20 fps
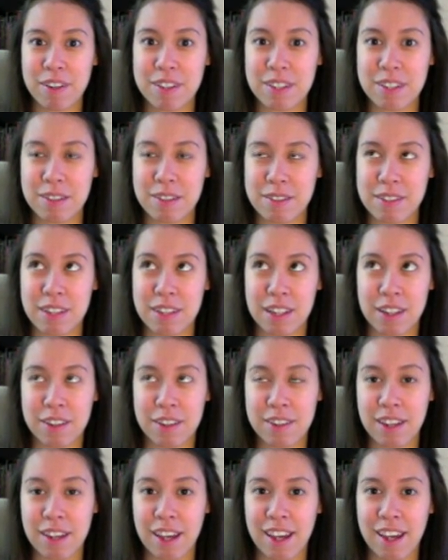So I was like,
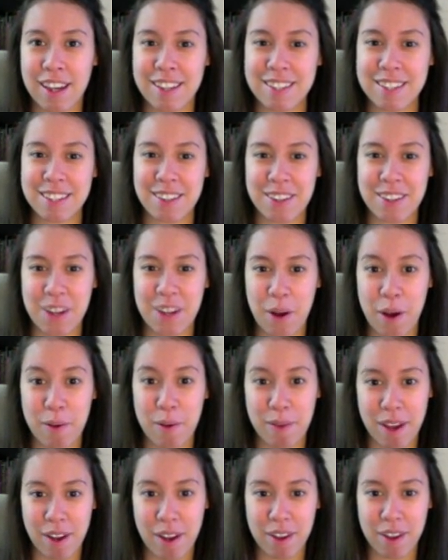okay. So, you know, I
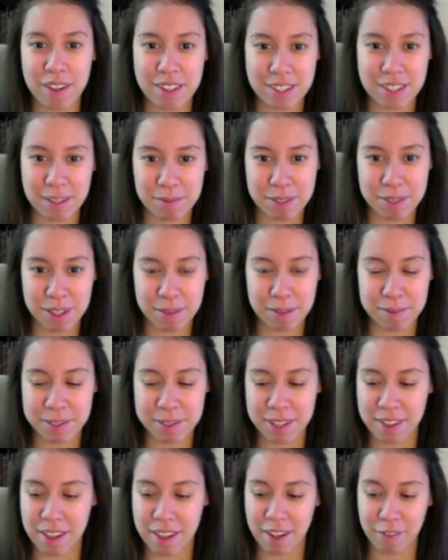read all the symptoms
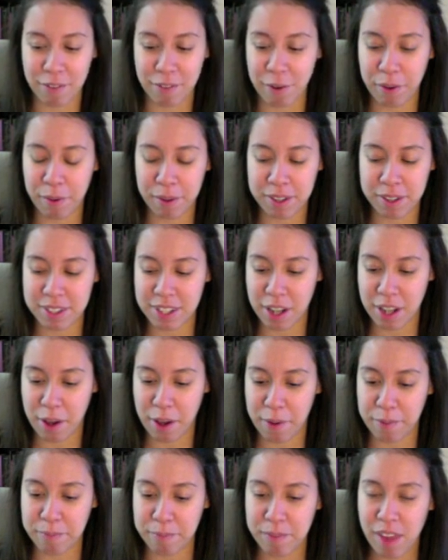and then, of course, you
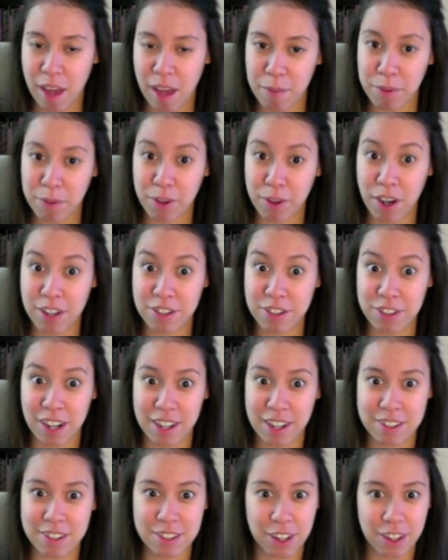know,
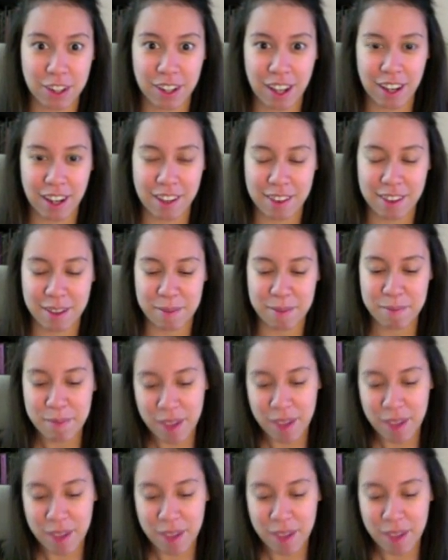hypochondriacs start getting them.